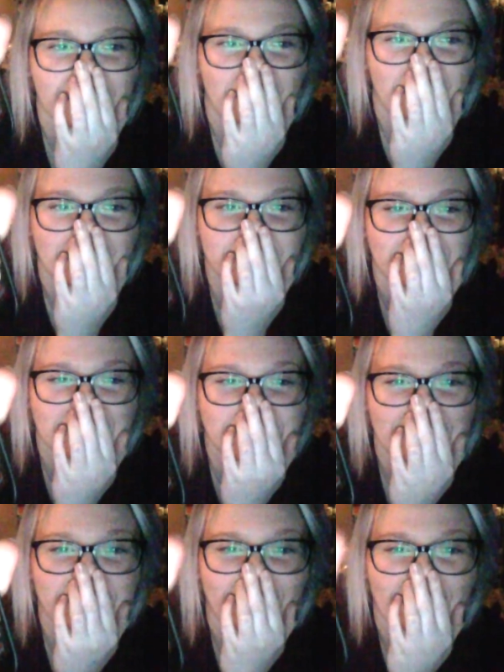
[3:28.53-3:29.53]

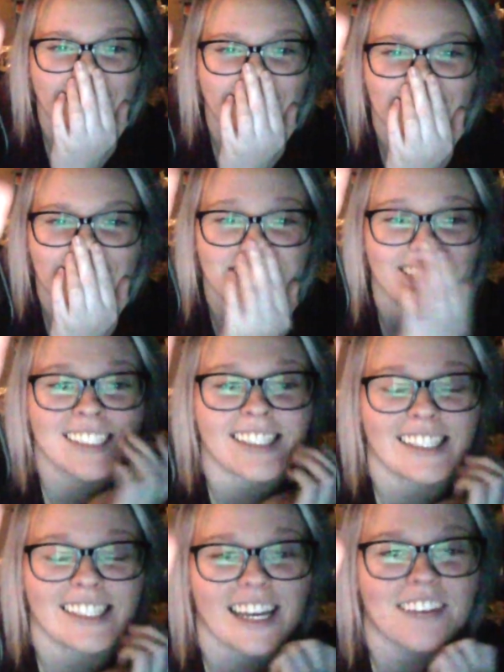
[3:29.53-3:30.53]
seventeen days
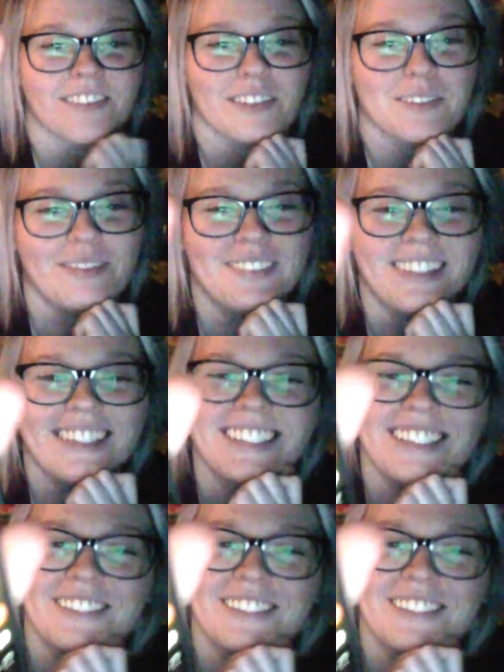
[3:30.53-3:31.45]
since I filmed this.